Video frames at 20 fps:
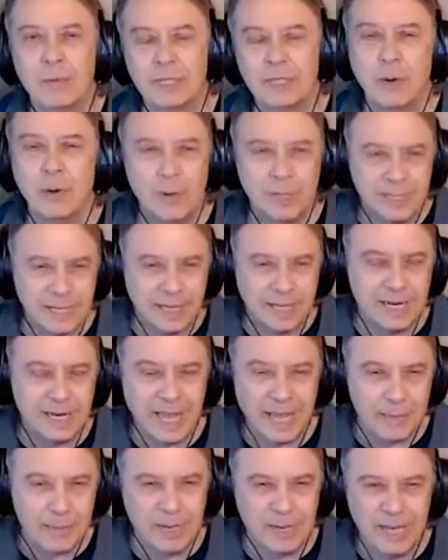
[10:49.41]
Still wasn't a
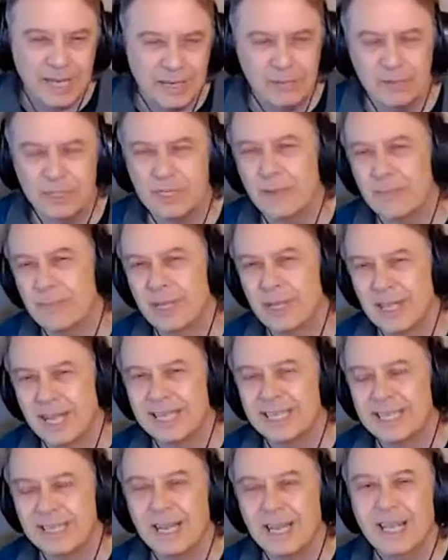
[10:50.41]
name kit. It was something
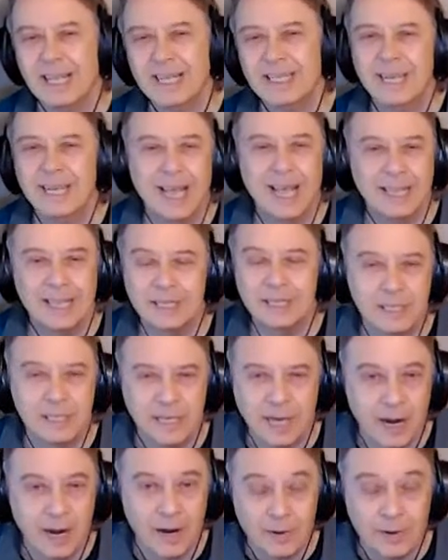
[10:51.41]
like
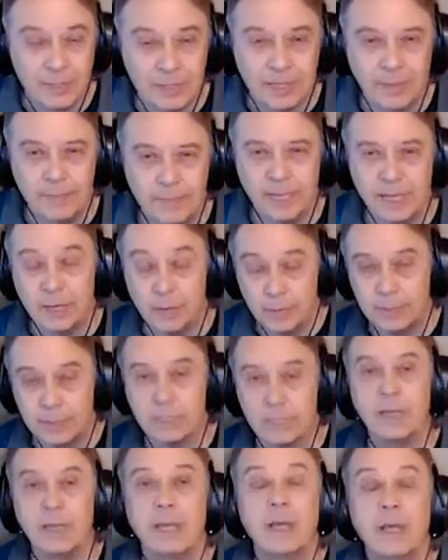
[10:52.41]
Telestar or something. It
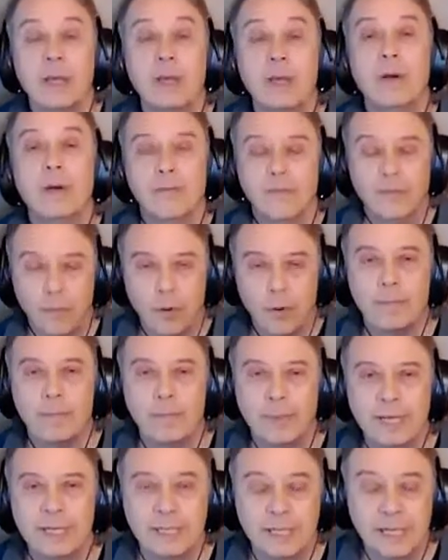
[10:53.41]
was a
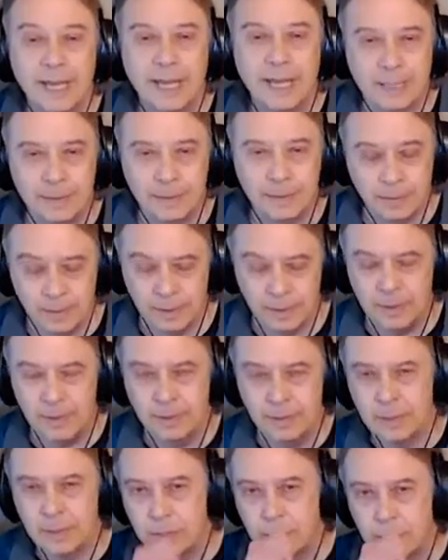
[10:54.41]
4-piece kit.
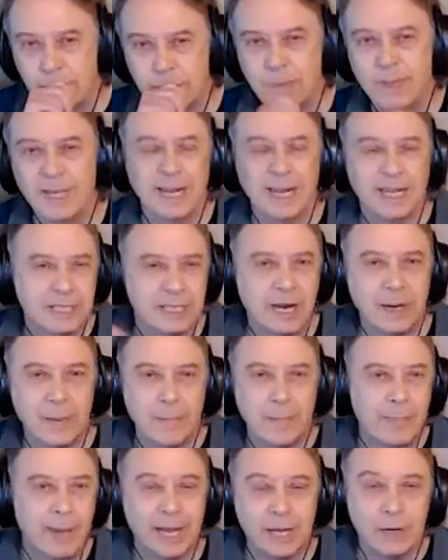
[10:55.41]
Excuse me. And I
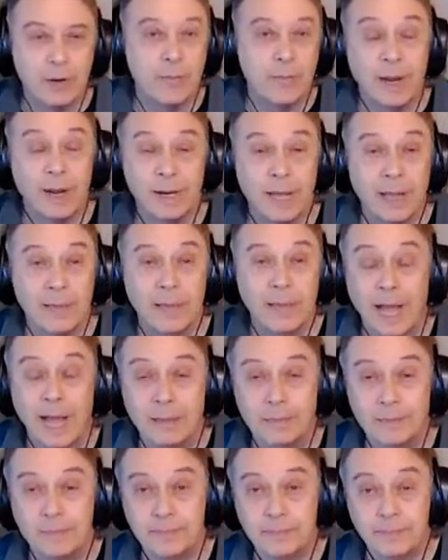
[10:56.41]
started banging around on
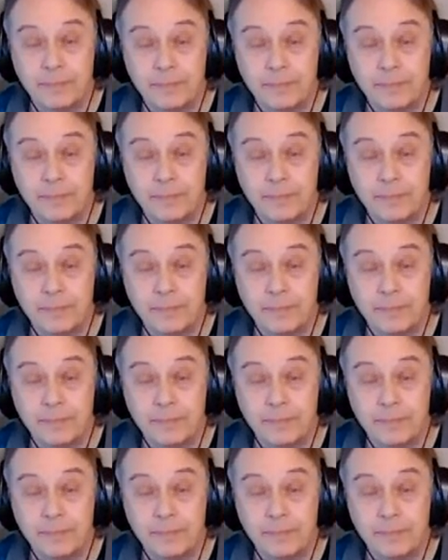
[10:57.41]
that.